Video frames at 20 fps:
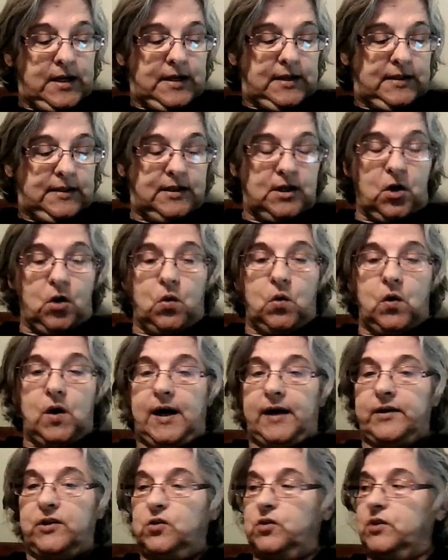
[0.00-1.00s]
So I
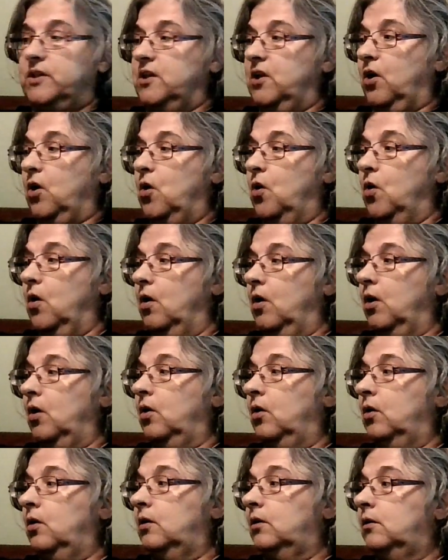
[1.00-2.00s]
used the
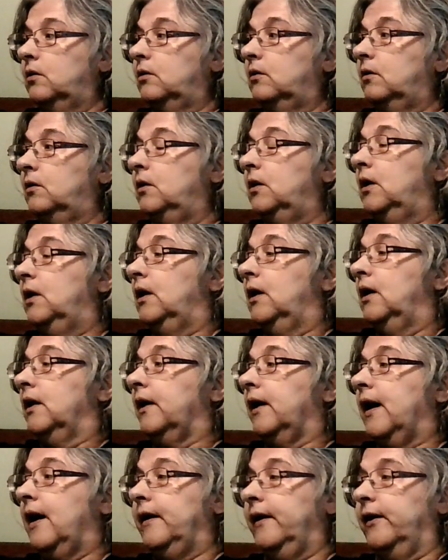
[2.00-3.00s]
coral
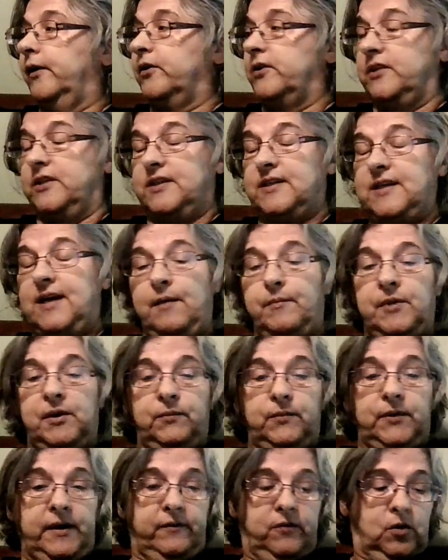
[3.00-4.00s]
color or salmon,
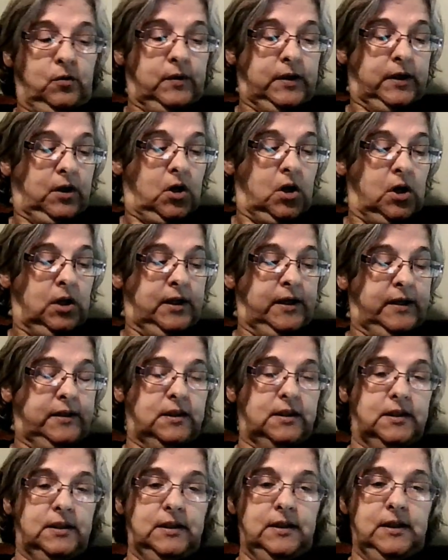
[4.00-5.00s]
whatever you want to call
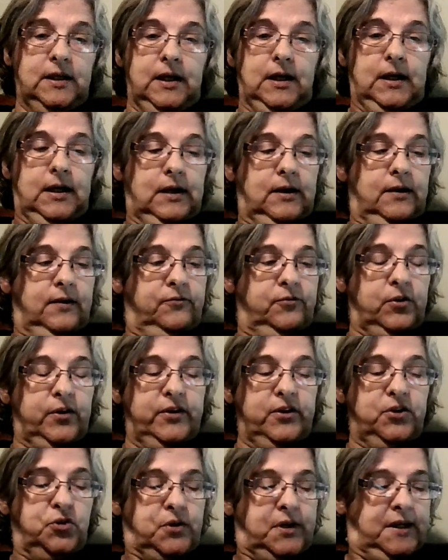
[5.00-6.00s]
it, for
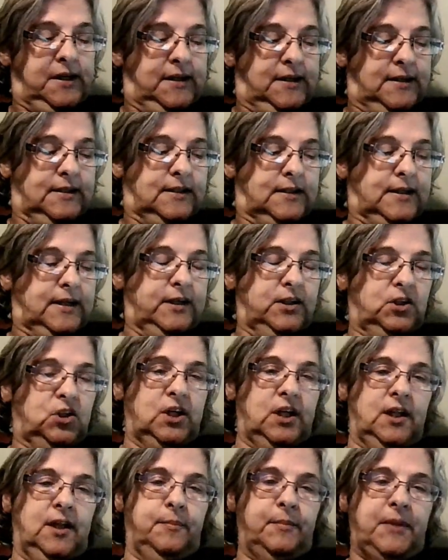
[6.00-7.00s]
the Trinity stitch,
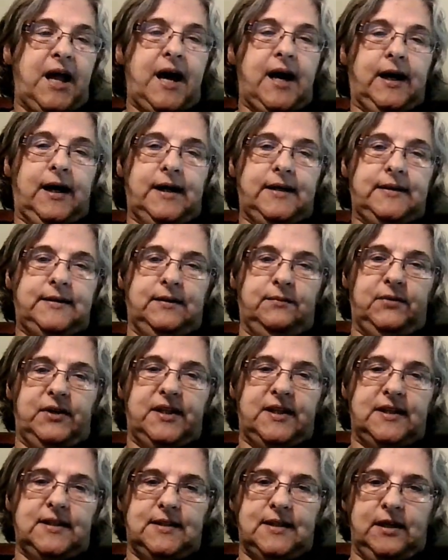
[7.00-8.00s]
and the black I did with
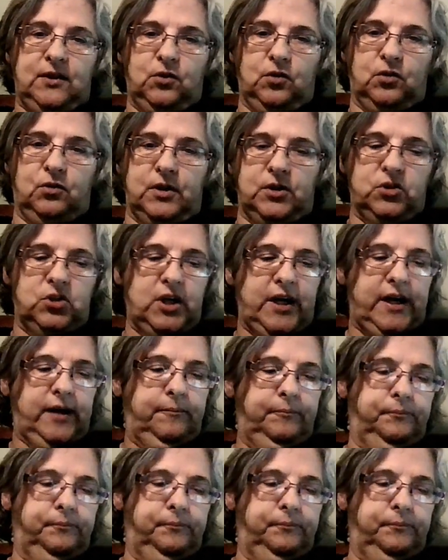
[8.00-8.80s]
the single crochet.